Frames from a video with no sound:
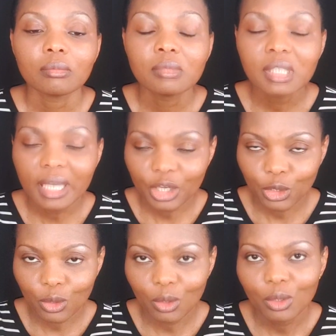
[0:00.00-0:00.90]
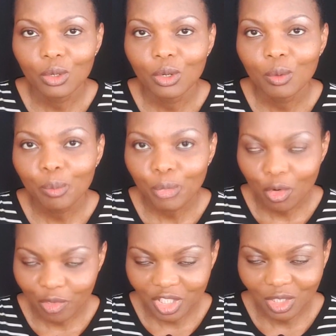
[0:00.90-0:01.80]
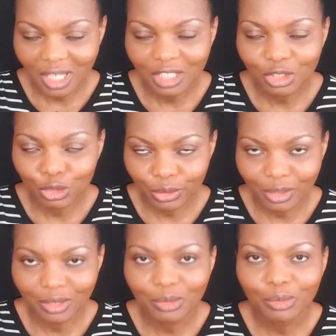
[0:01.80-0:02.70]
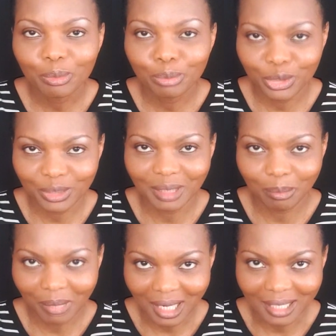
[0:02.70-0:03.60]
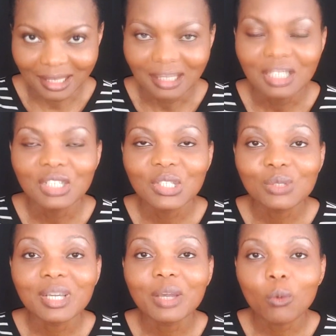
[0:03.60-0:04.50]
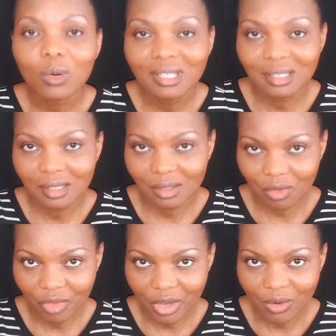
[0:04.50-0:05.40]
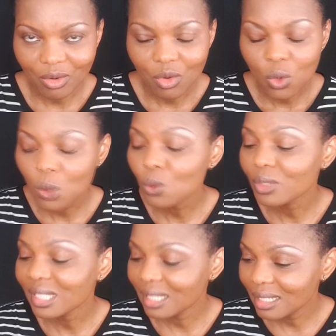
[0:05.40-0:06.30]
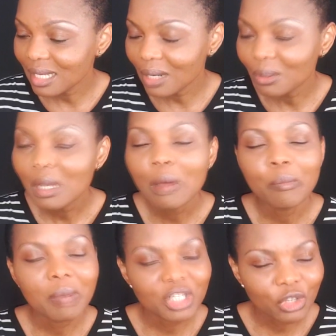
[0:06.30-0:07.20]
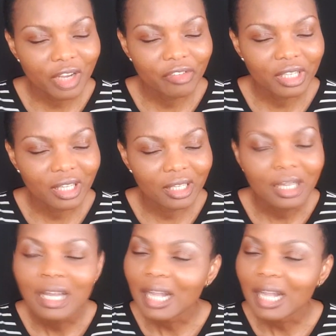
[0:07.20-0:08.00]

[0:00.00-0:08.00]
take your professionally drawn building plan to a quantity surveyor who will sit down, measure everything,